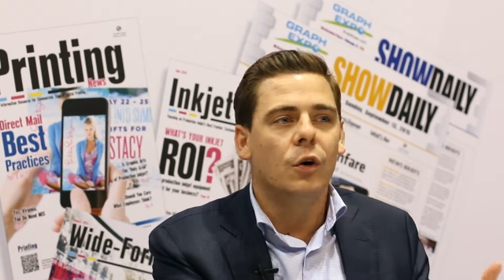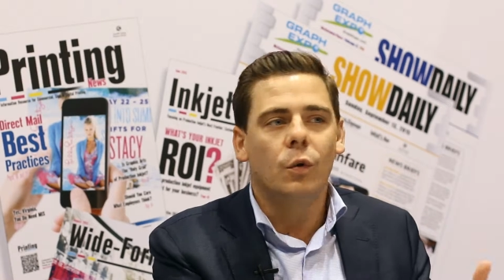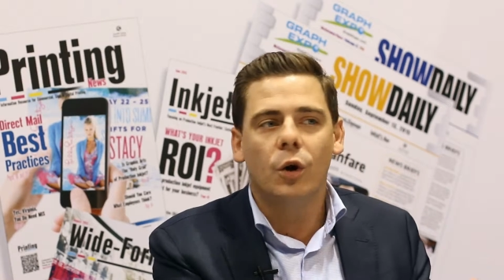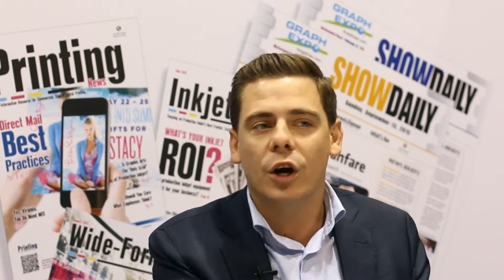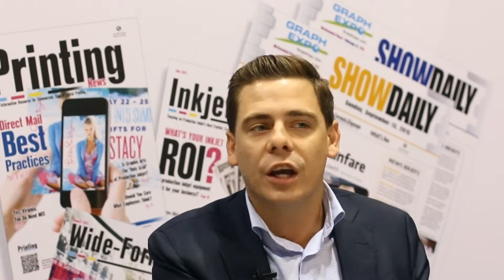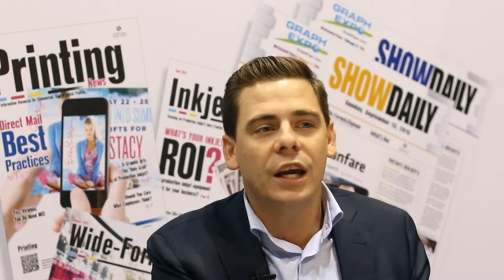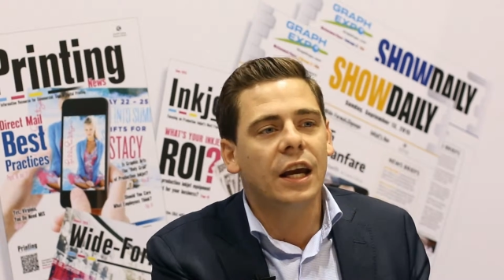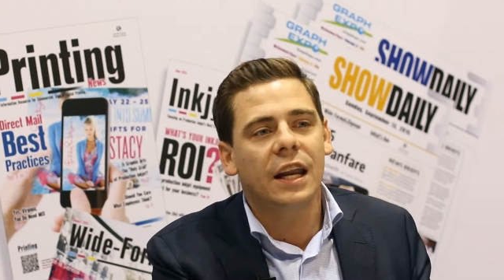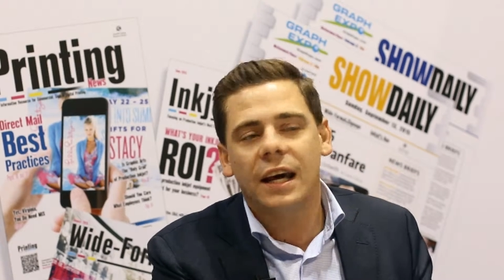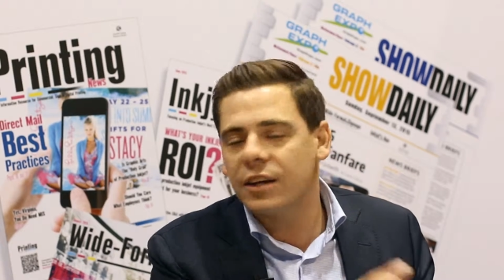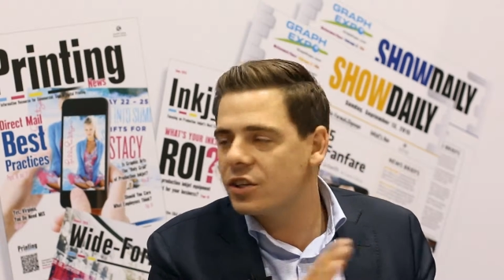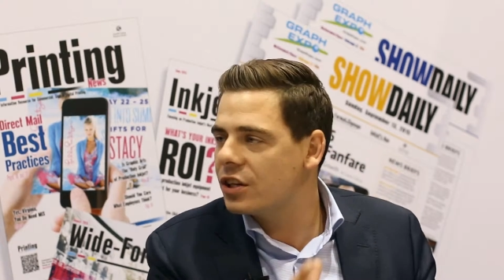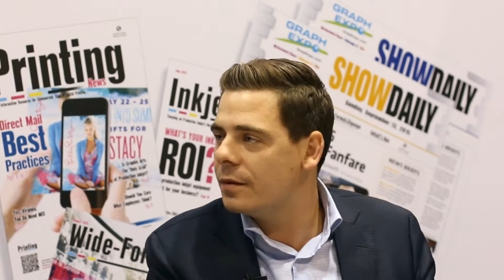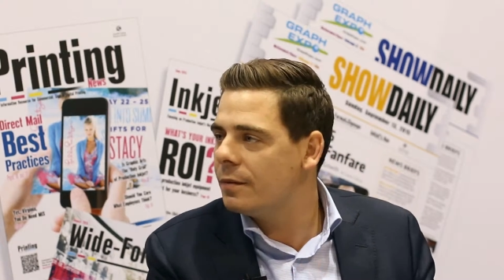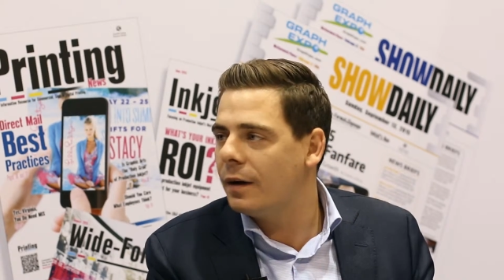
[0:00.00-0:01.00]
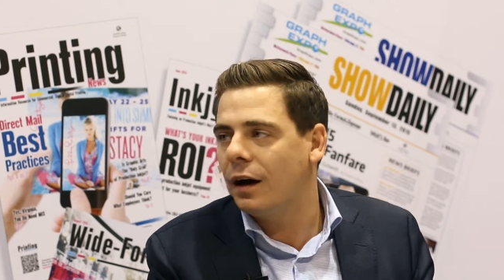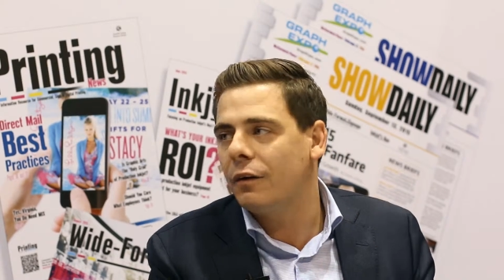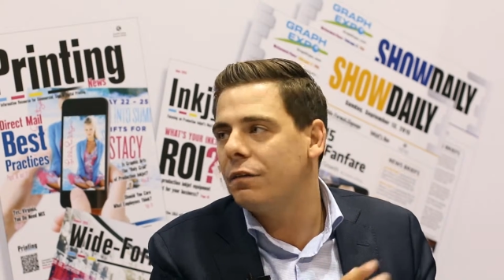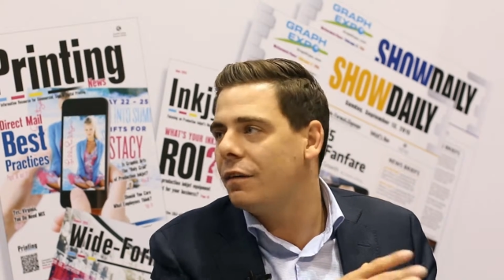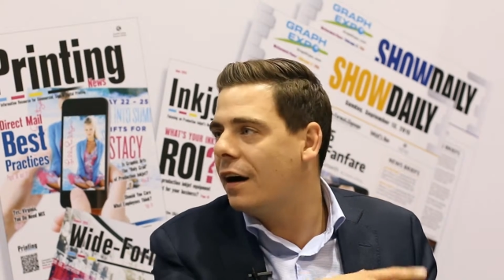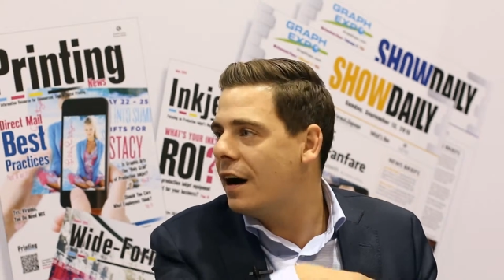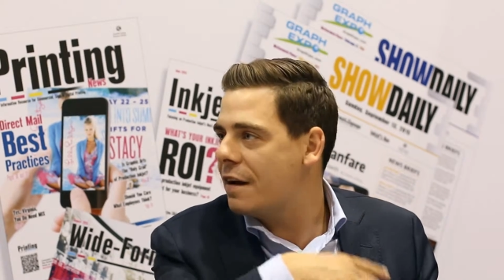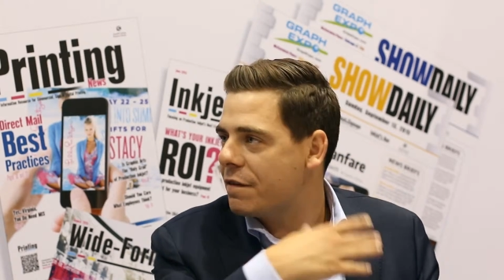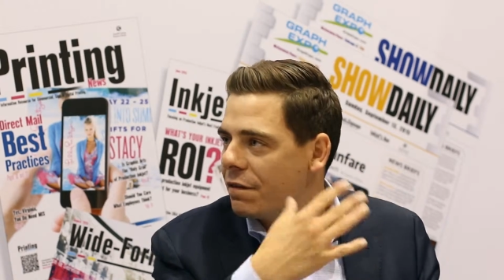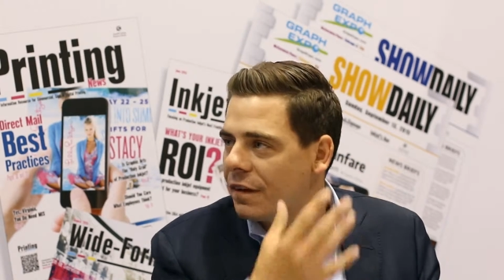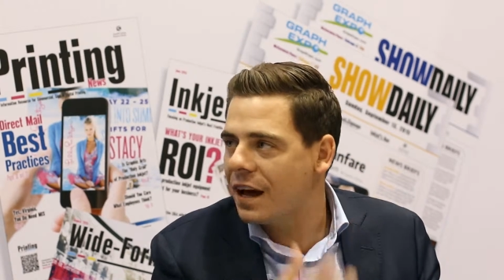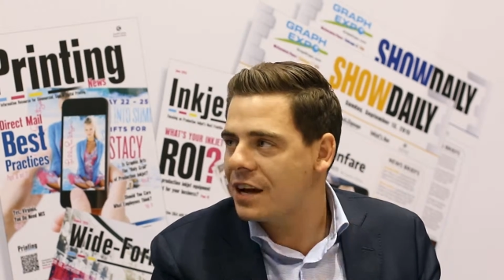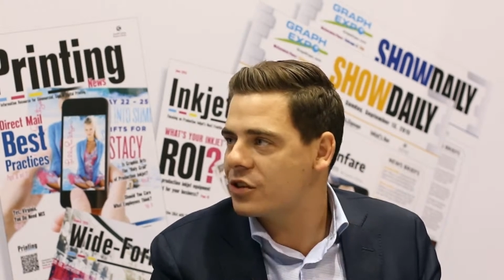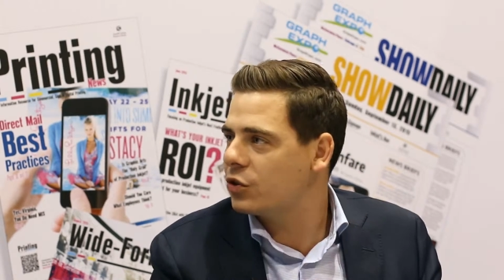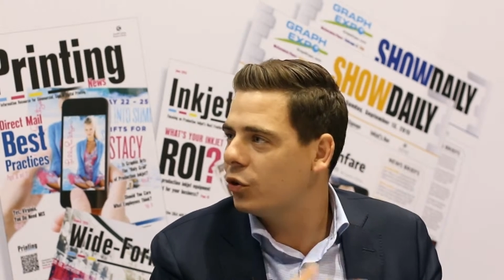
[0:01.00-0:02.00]
working in HTML5,
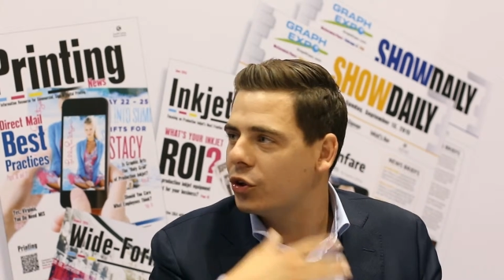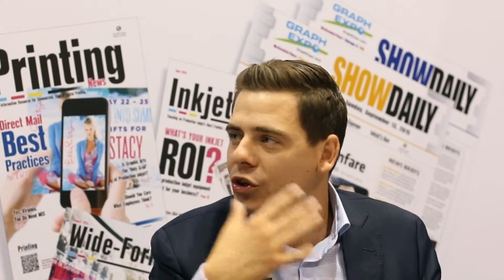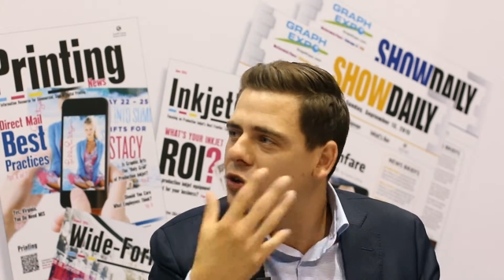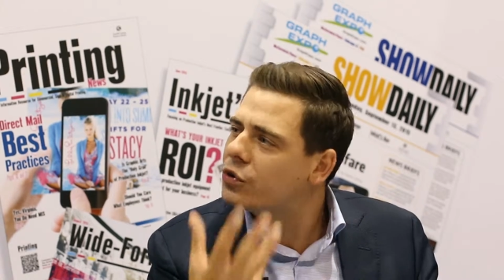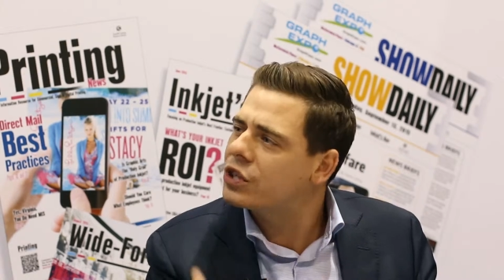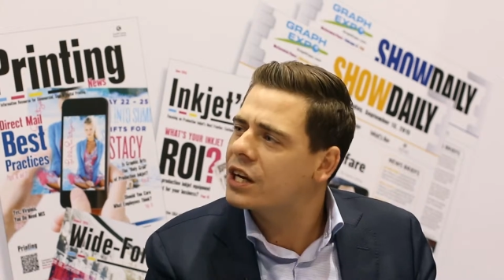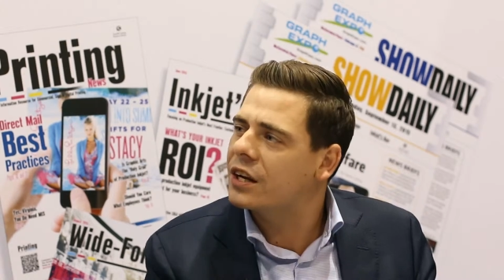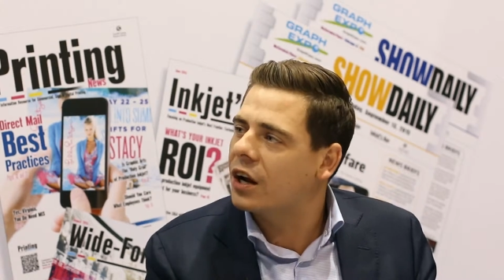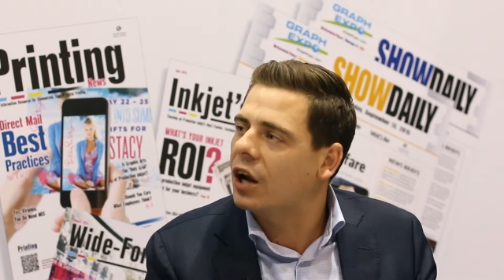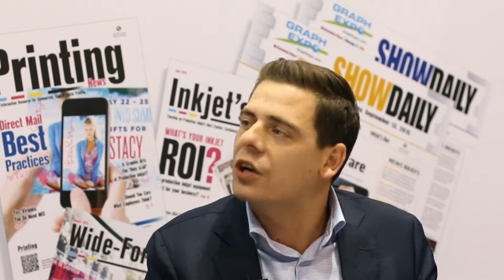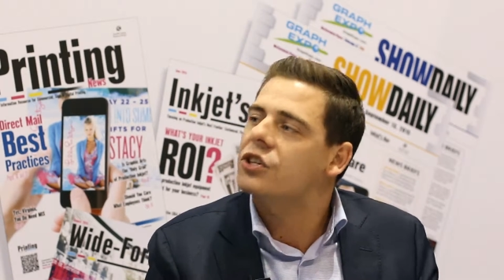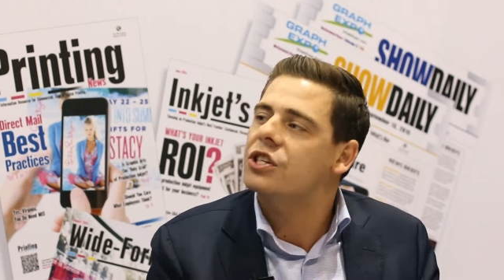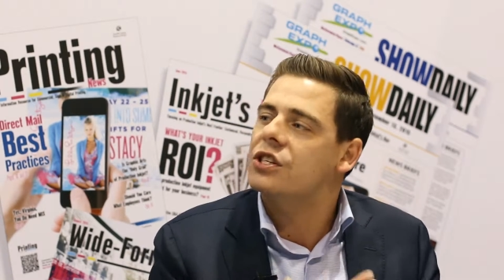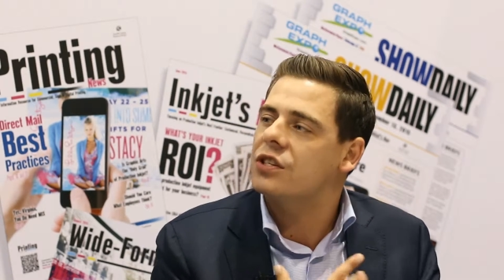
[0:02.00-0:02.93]
Flash, all the new technology,